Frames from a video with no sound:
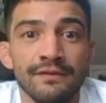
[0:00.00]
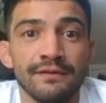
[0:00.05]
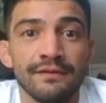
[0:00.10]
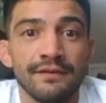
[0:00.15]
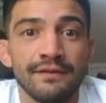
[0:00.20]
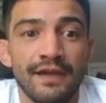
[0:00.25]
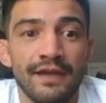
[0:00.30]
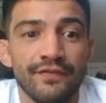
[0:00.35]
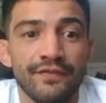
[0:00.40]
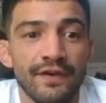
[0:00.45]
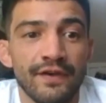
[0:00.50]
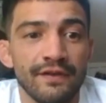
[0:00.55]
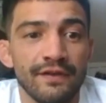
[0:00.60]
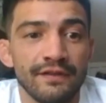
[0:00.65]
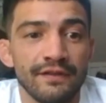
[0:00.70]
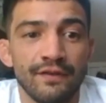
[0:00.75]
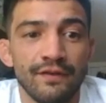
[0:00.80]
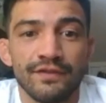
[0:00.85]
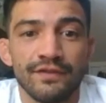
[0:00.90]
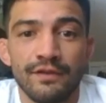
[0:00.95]
I fell in love
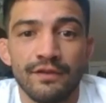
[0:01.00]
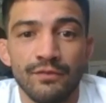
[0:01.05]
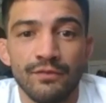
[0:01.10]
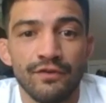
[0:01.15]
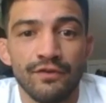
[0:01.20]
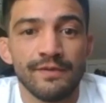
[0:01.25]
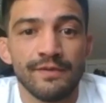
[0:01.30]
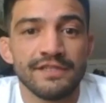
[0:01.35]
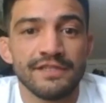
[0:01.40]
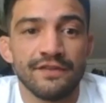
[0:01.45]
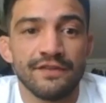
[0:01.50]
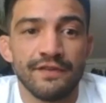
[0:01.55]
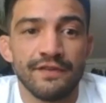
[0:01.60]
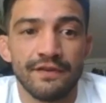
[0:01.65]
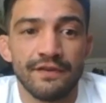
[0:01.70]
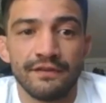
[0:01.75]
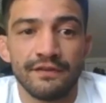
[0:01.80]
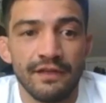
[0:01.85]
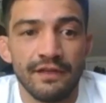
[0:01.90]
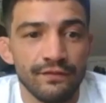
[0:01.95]
with the movements. I fell in
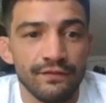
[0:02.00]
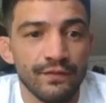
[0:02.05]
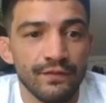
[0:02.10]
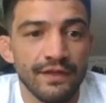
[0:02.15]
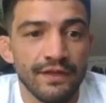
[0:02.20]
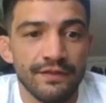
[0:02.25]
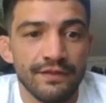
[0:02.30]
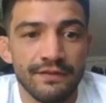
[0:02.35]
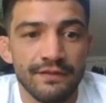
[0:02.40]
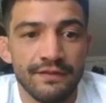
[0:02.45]
love with